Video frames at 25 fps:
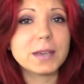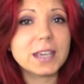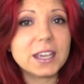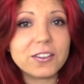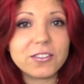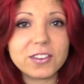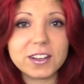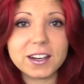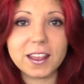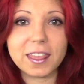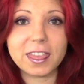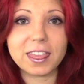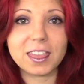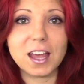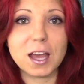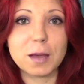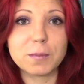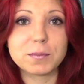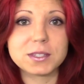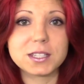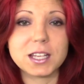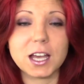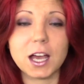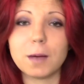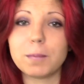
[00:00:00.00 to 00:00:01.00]
Give it a
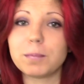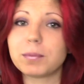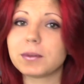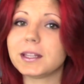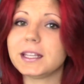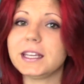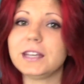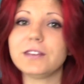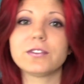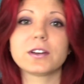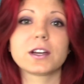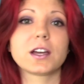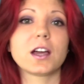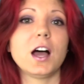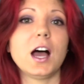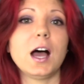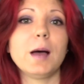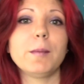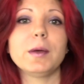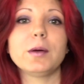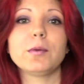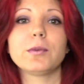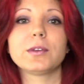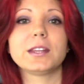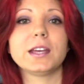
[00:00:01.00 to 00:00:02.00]
thumbs up. Leave a
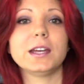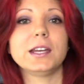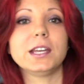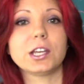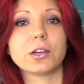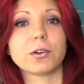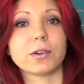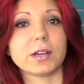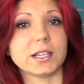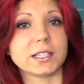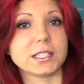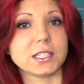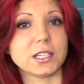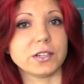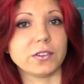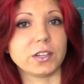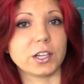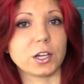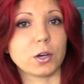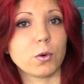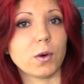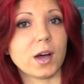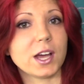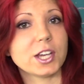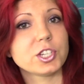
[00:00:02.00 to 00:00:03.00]
comment with any creativity
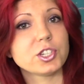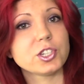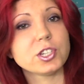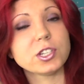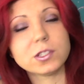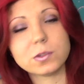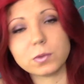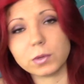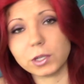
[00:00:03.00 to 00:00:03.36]
questions,